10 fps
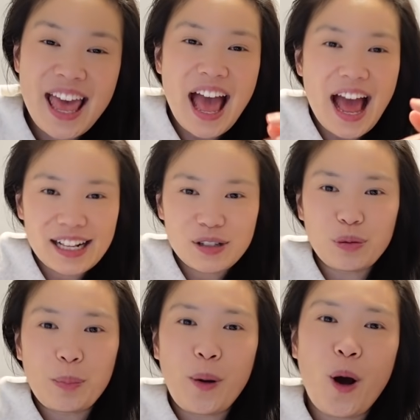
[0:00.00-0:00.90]
add it to
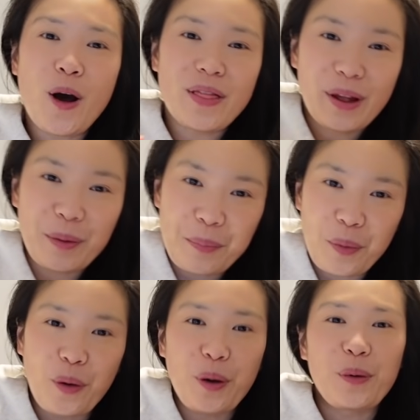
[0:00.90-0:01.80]
a pot, let it
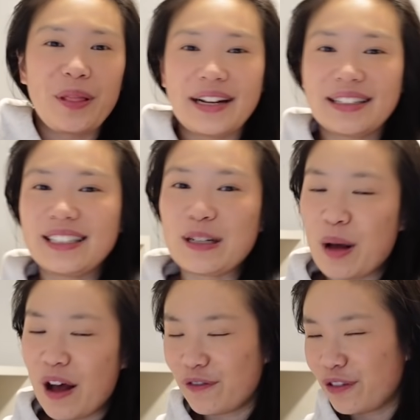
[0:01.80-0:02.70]
boil, let it
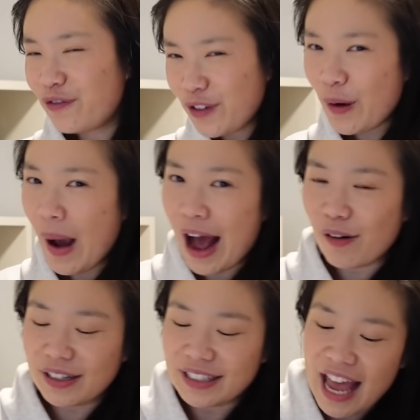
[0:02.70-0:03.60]
simmer for a few
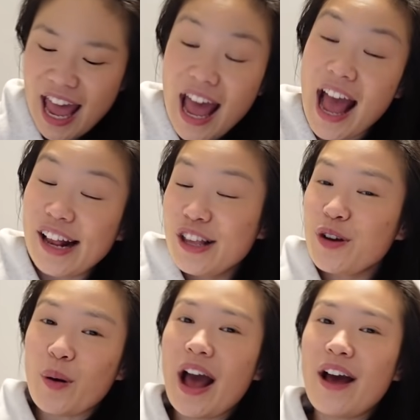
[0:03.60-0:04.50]
hours, and
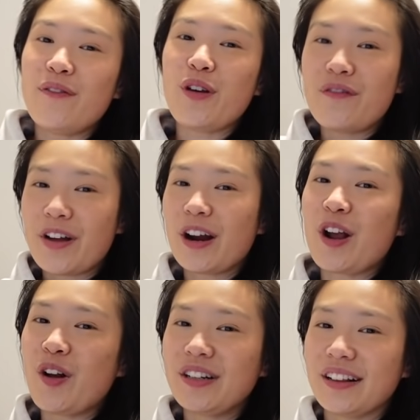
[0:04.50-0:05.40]
you have your very
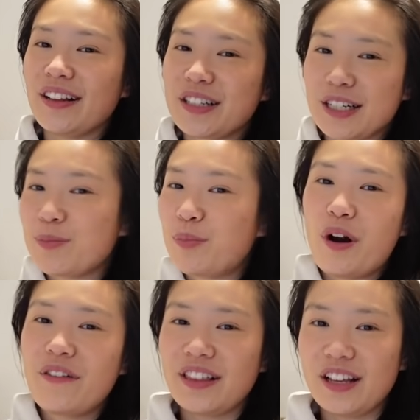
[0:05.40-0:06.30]
own delicious
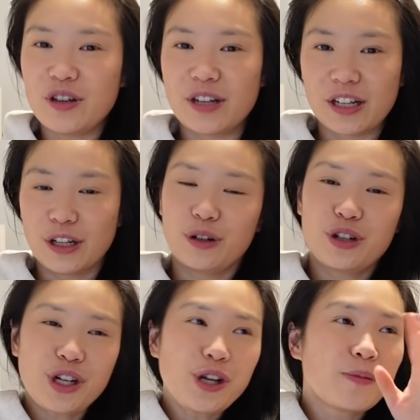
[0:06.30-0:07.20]
broth that you can
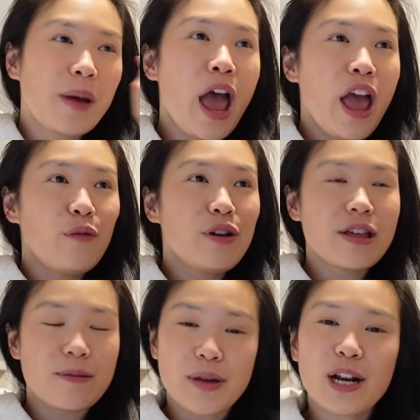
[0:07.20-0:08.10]
consume
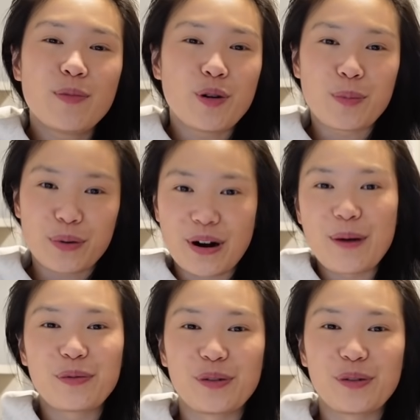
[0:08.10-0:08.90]
with minimal prep